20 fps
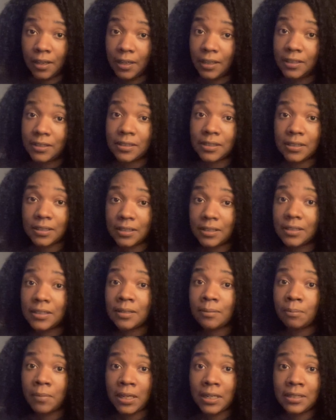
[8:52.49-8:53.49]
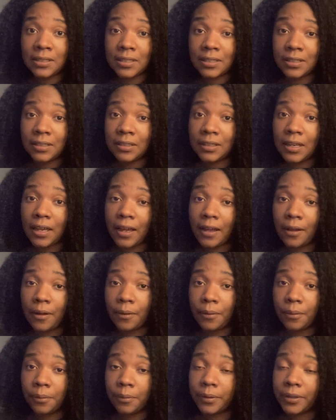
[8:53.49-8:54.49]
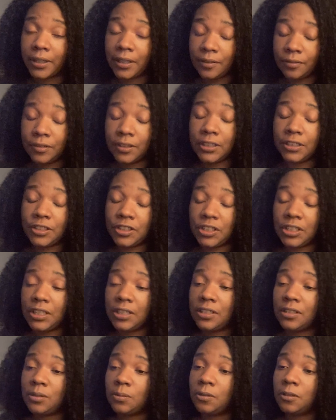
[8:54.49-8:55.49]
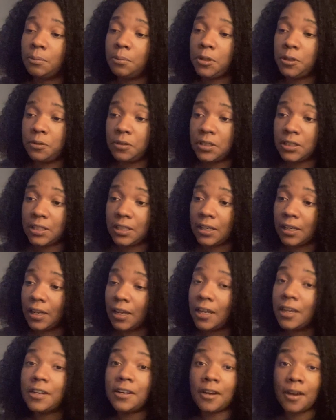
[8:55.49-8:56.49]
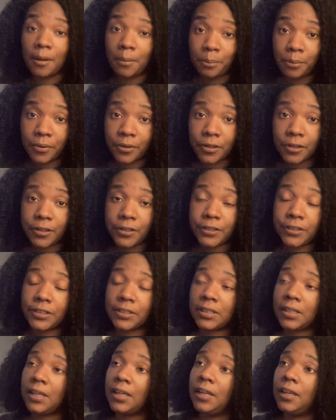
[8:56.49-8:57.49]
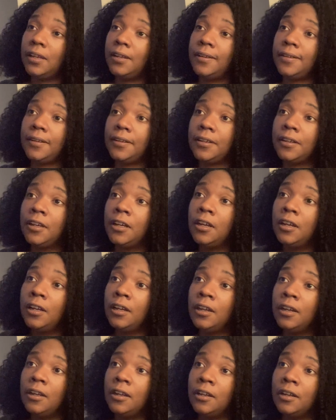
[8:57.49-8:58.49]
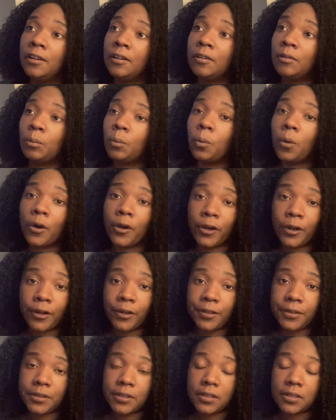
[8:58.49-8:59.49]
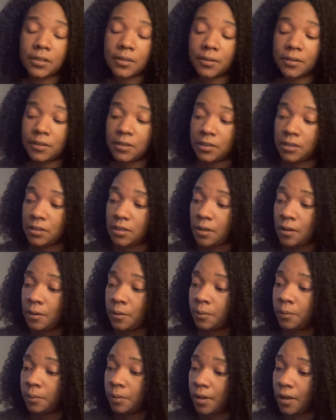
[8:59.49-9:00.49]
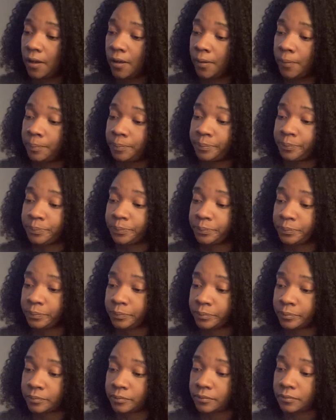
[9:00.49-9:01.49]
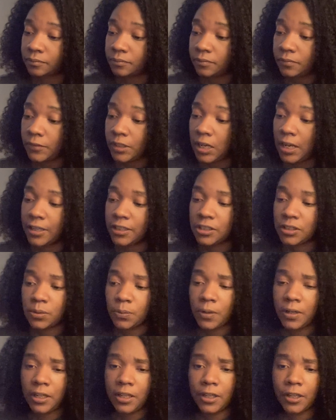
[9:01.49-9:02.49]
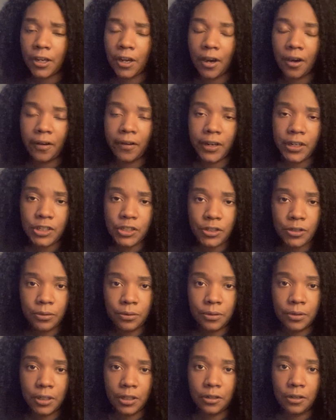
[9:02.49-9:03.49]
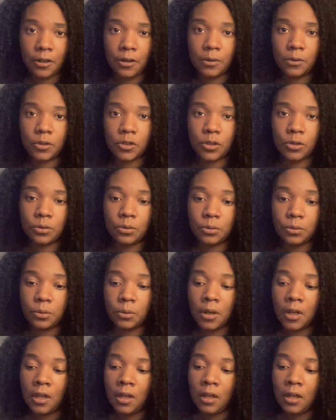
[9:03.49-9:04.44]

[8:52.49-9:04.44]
it's amazing how gifted she is with music and numbers and words. So I just want to encourage you, to